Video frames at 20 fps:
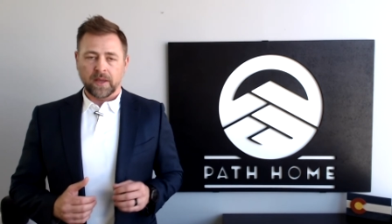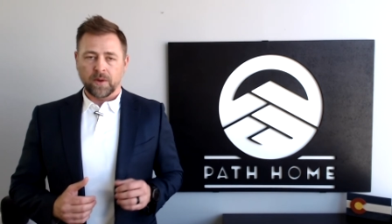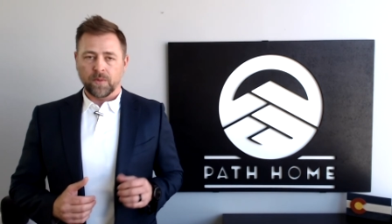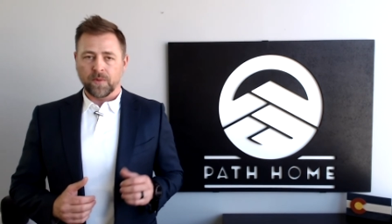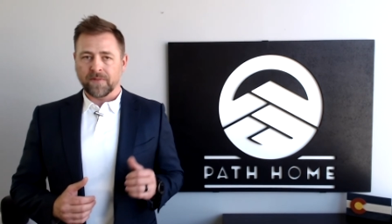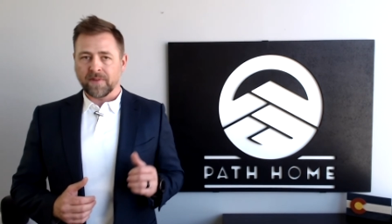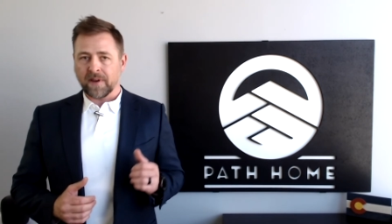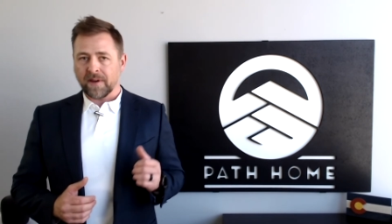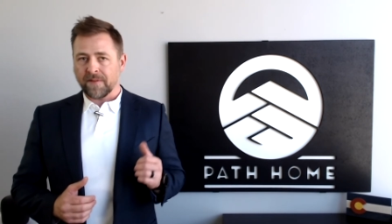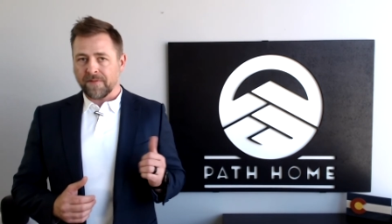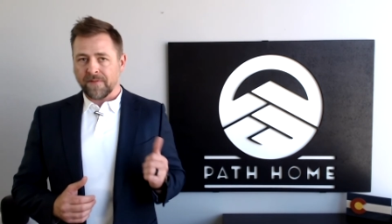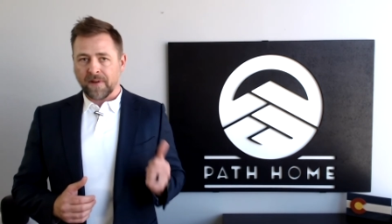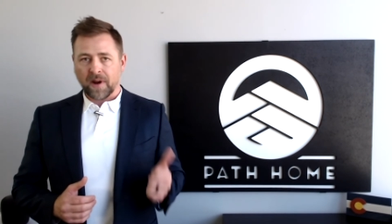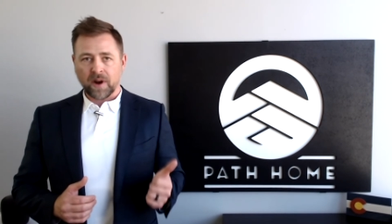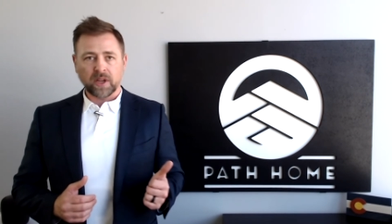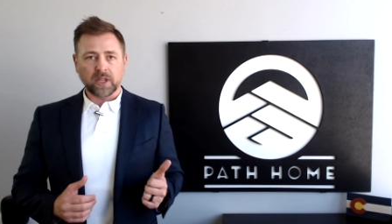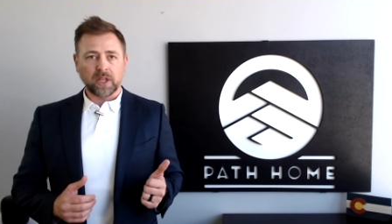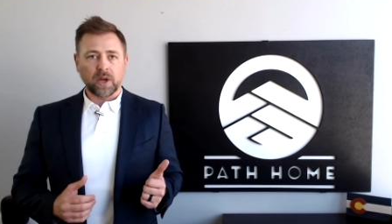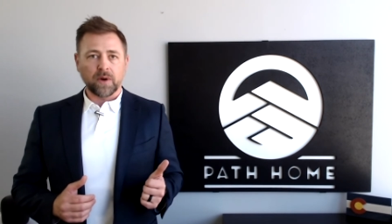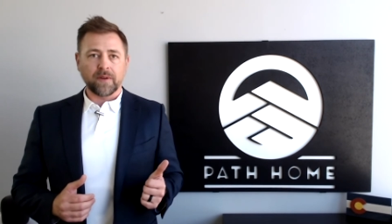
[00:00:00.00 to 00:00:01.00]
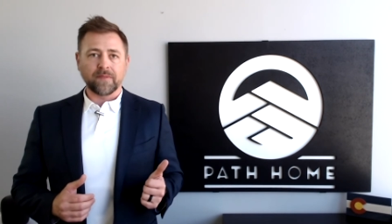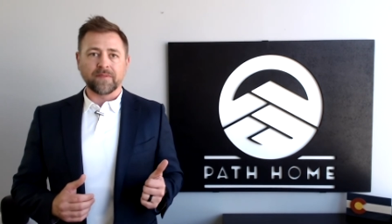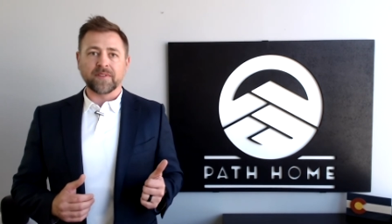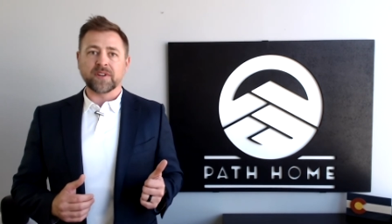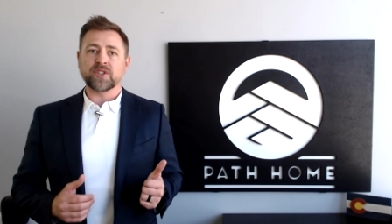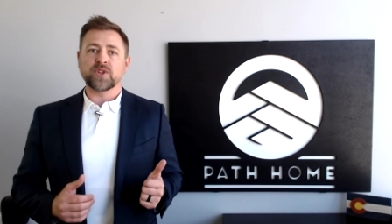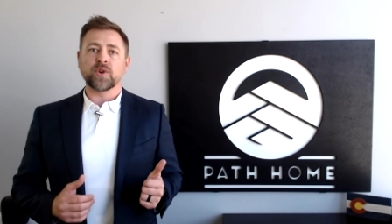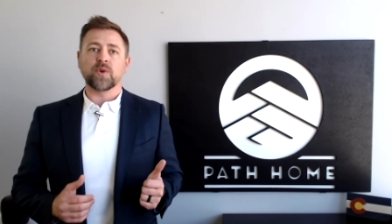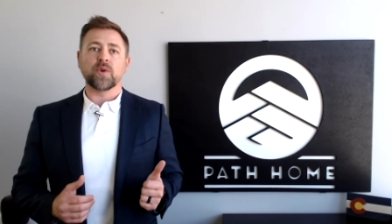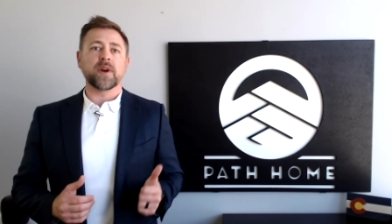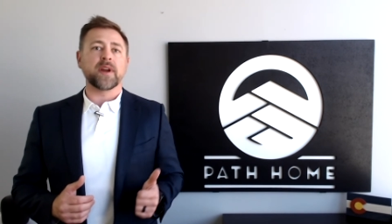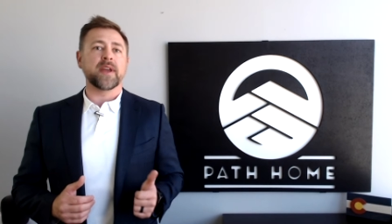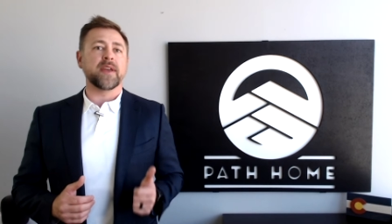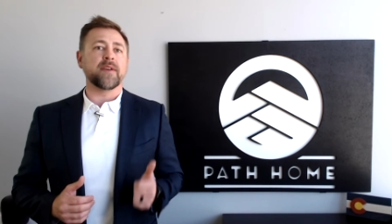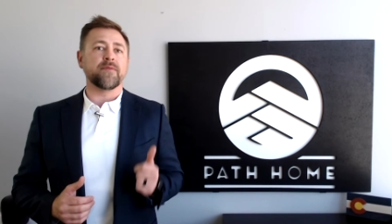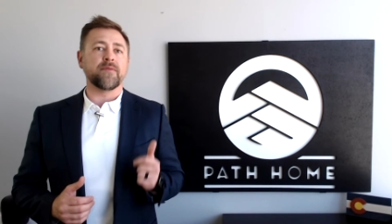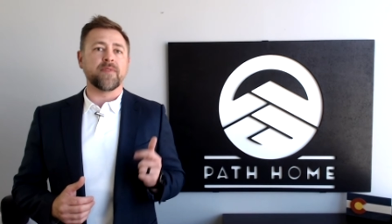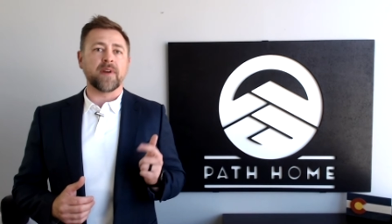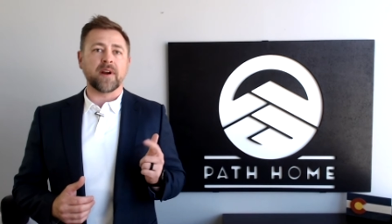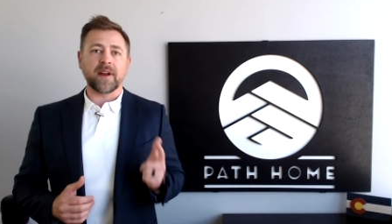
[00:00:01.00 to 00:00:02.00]
We've got very low inventory,
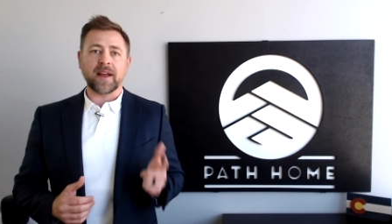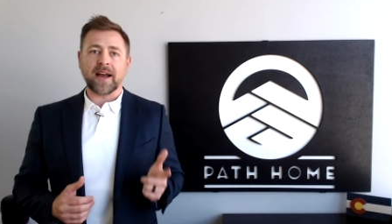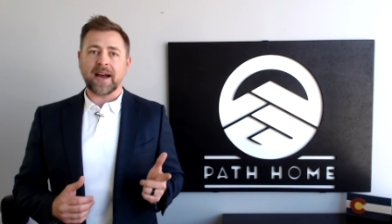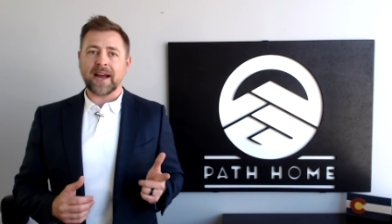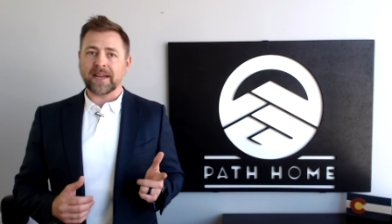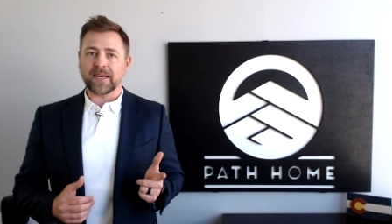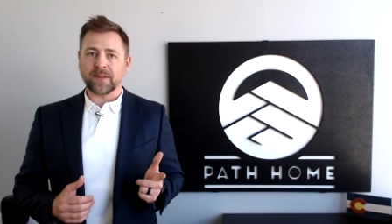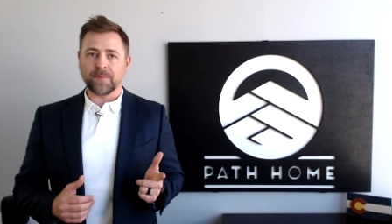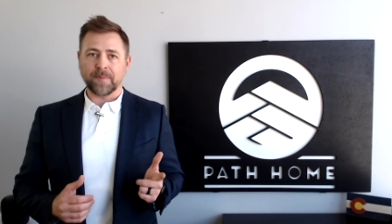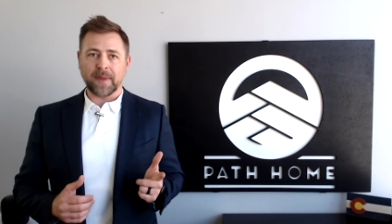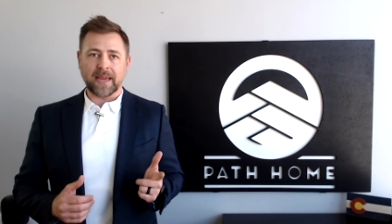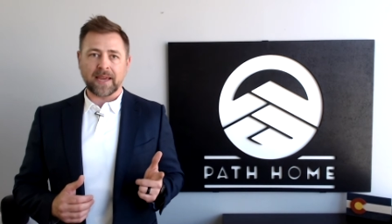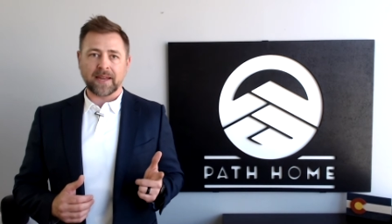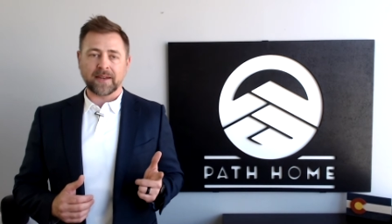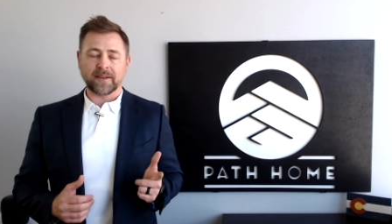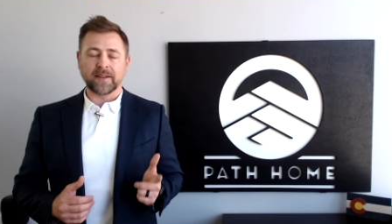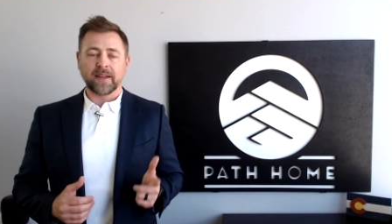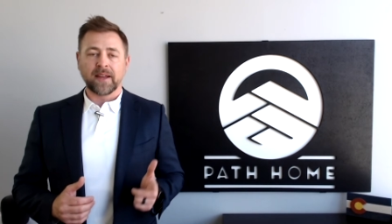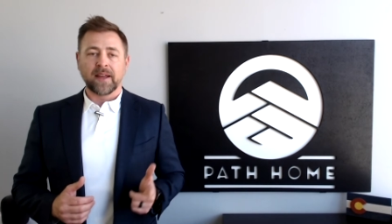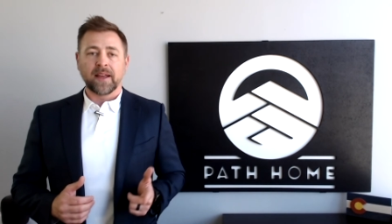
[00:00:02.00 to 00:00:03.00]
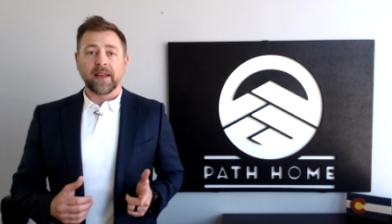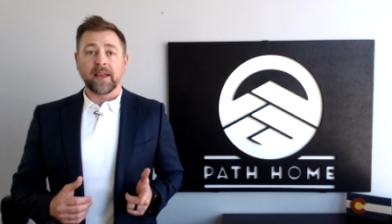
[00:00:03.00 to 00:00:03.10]
very high demand,